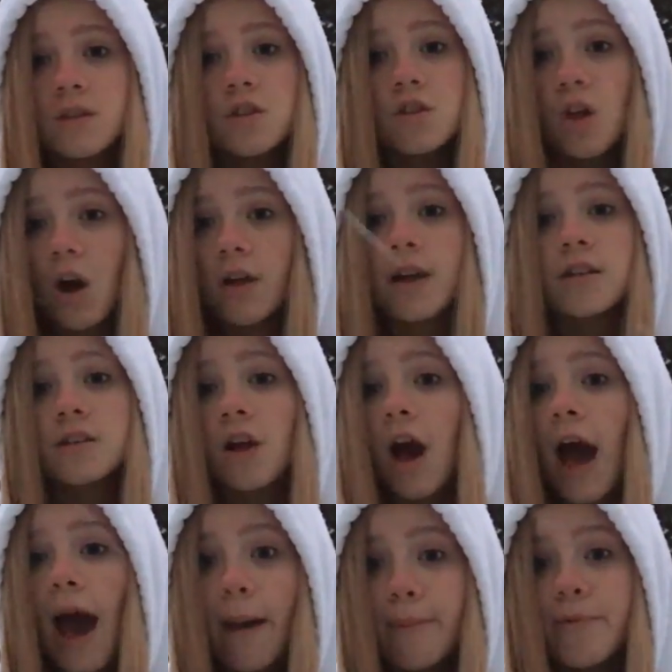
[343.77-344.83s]
No, that's
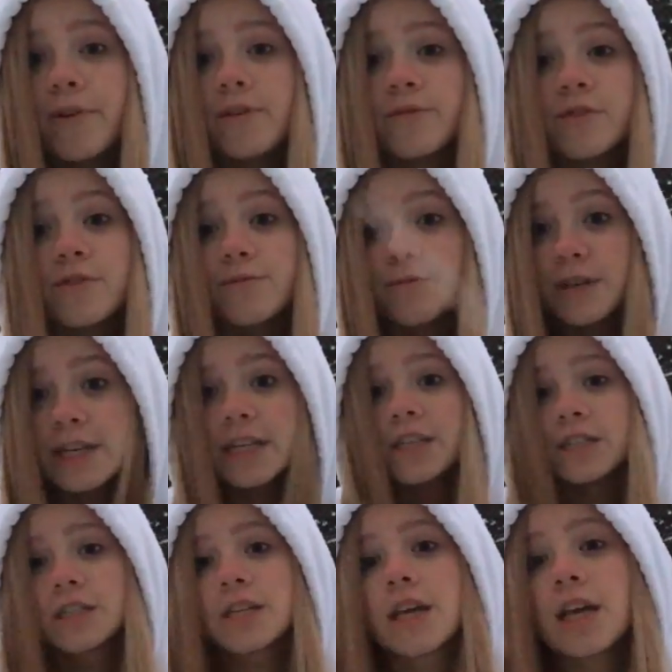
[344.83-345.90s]
not happening with me.
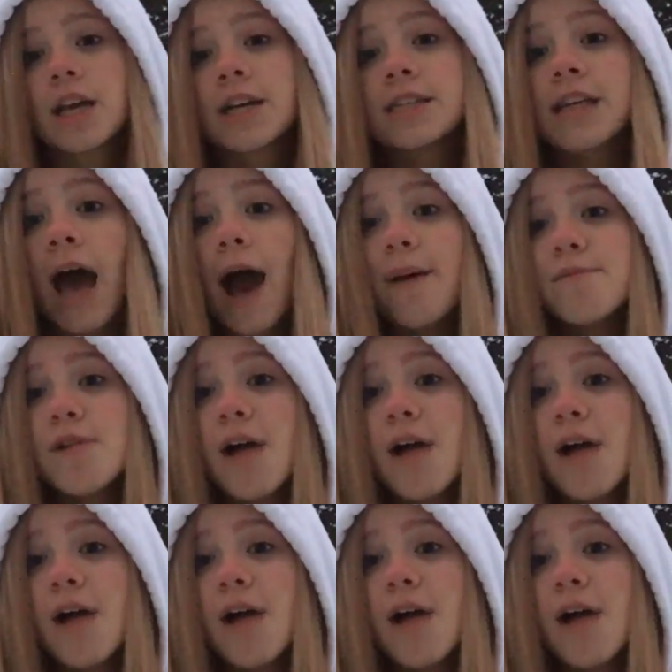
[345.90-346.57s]
Because I'm